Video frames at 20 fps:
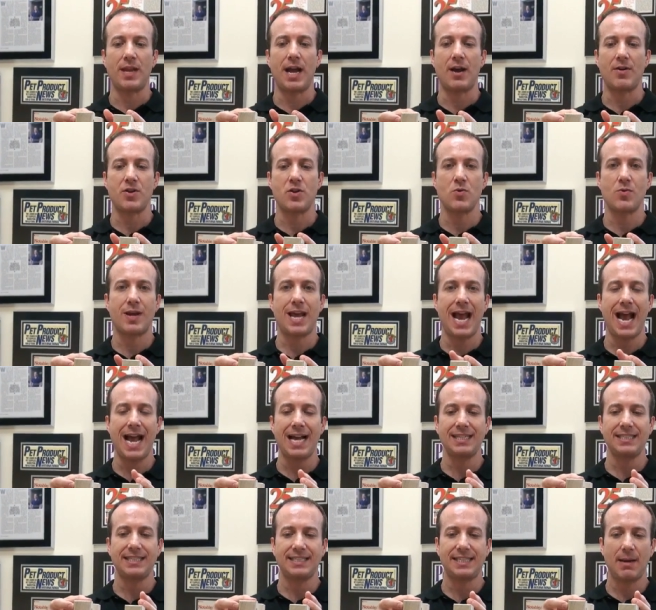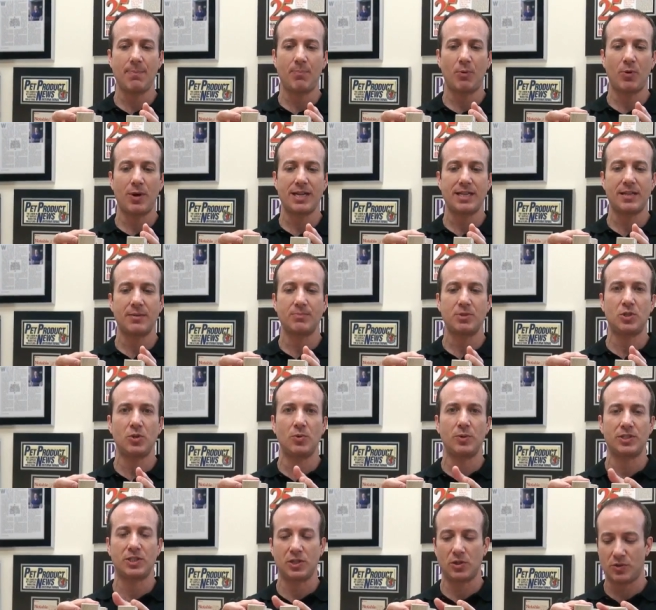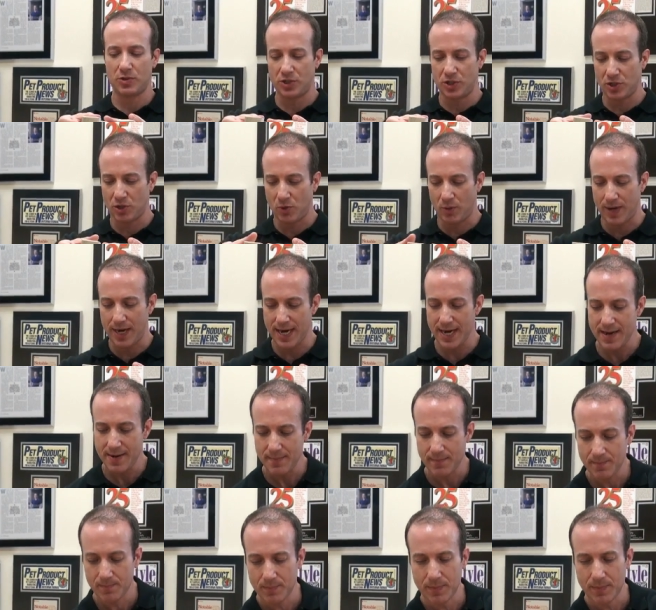Now you can separate them to a certain degree.